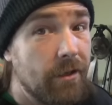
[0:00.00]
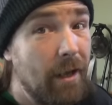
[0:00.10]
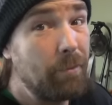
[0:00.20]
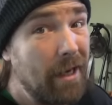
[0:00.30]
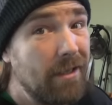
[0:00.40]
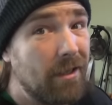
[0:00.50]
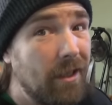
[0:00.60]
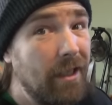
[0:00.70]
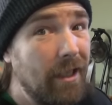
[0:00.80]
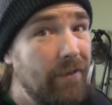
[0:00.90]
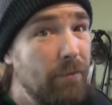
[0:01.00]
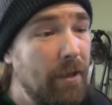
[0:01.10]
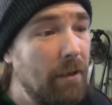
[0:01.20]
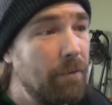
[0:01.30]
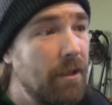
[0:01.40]
So that basically leaves
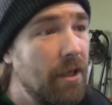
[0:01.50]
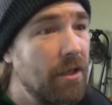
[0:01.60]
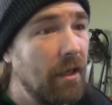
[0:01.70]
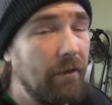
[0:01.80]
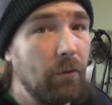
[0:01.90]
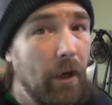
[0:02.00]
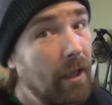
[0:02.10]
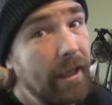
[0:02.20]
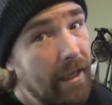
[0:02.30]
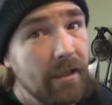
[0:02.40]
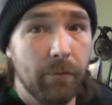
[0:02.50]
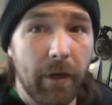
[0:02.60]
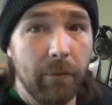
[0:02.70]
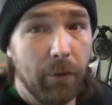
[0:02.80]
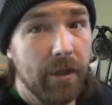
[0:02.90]
me in a position of, well, I guess I
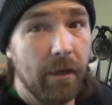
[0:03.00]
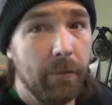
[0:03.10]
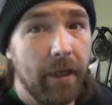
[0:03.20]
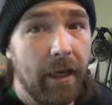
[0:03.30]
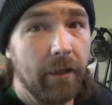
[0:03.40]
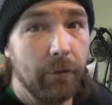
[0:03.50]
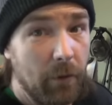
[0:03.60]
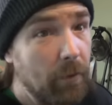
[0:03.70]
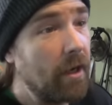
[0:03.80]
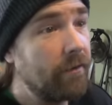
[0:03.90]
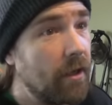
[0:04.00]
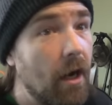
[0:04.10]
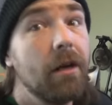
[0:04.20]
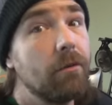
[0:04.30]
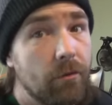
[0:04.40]
better put something together with what I've
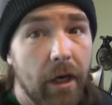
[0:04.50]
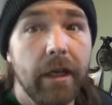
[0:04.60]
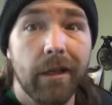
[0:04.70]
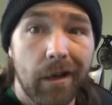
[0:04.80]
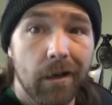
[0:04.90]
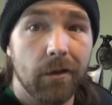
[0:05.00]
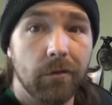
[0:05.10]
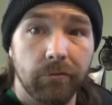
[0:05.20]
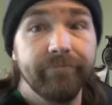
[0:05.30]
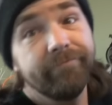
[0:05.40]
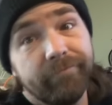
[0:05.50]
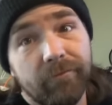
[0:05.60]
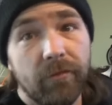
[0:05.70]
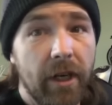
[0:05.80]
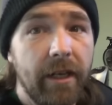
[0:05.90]
got right now.
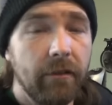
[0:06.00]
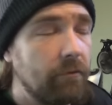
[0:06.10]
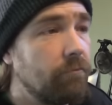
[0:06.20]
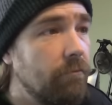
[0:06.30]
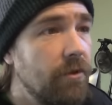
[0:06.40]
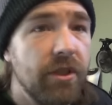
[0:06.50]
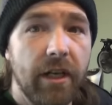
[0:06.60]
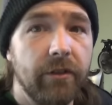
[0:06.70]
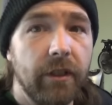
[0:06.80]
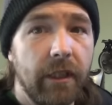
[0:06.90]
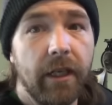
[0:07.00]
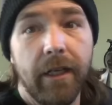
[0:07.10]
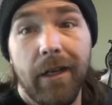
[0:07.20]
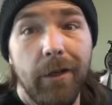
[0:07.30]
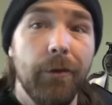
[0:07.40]
Right? Generally
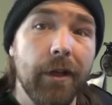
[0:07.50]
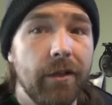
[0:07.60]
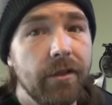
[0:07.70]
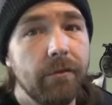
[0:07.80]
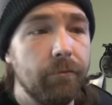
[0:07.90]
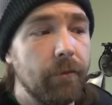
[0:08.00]
like I do things.